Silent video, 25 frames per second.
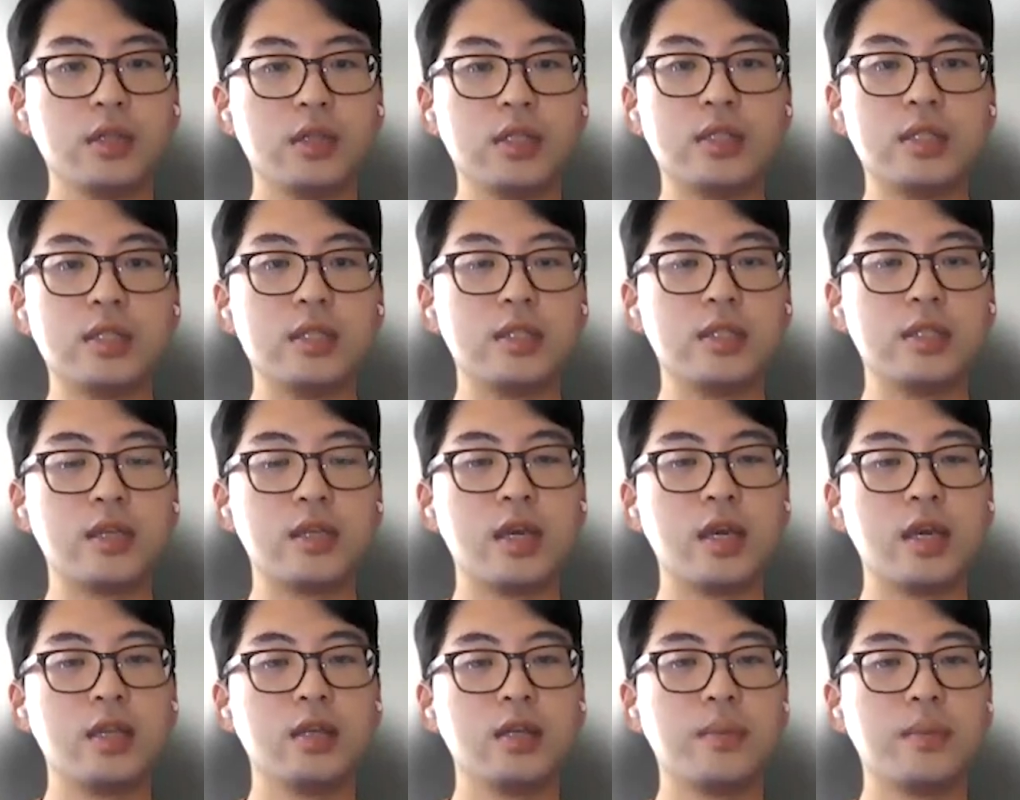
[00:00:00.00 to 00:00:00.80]
It's
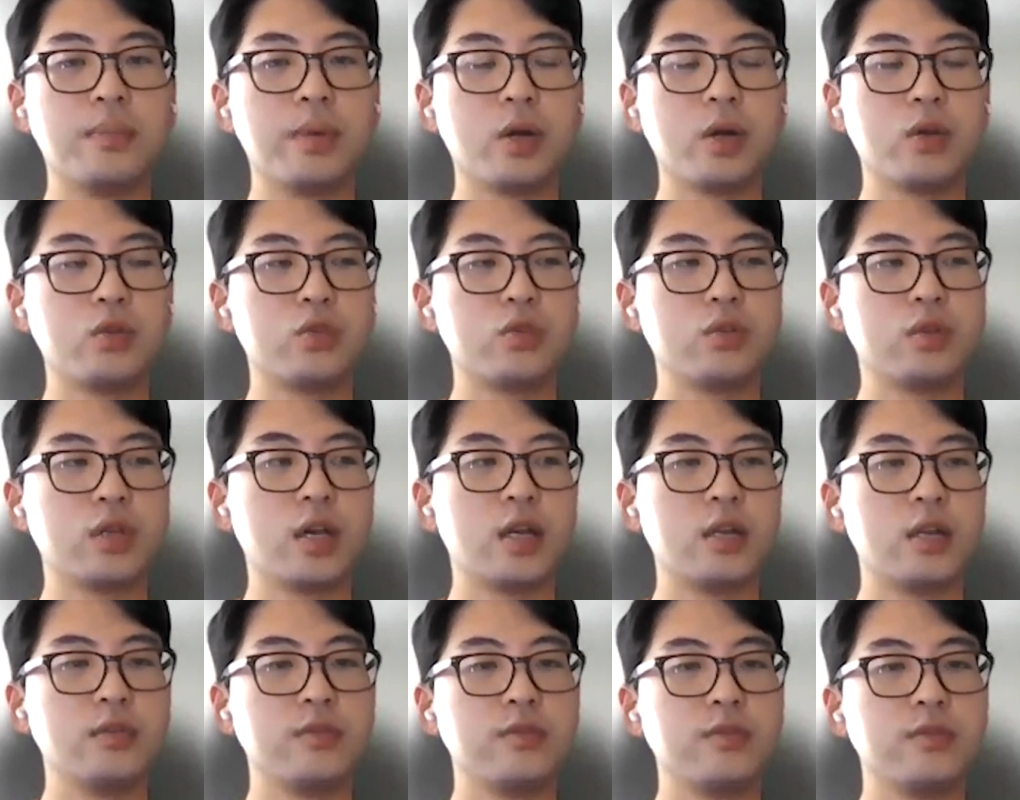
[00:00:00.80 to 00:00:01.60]
insane compared to
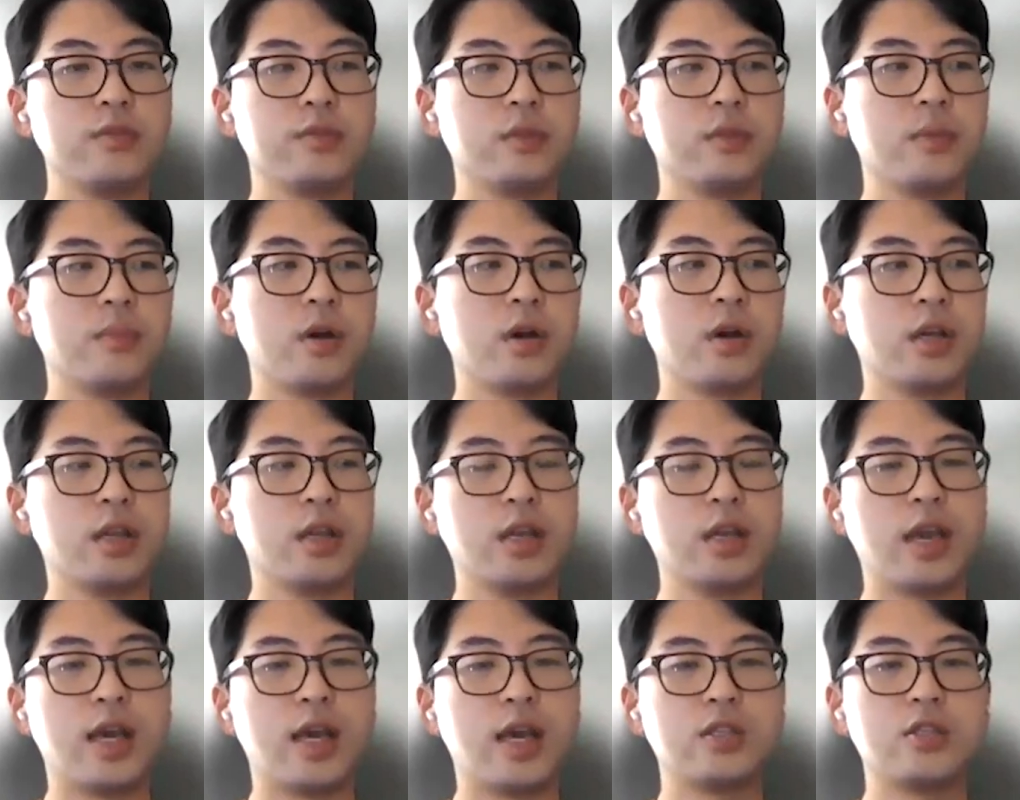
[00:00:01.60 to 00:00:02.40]
kind of the
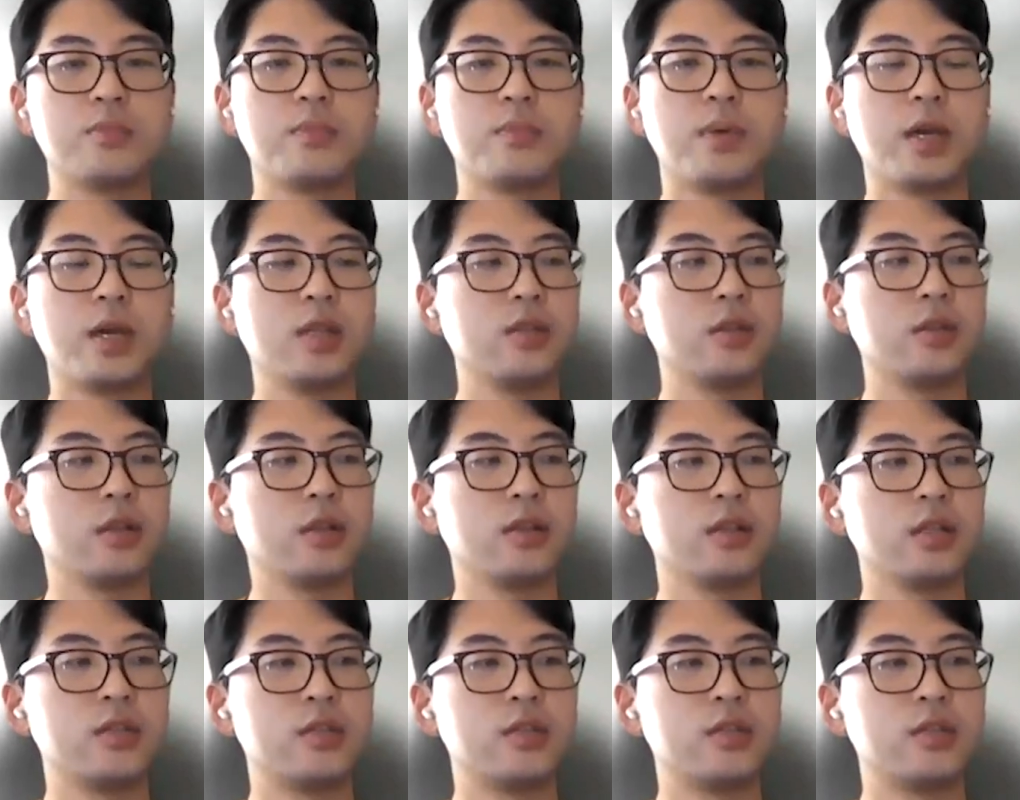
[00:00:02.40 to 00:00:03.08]
marketing ad spend on,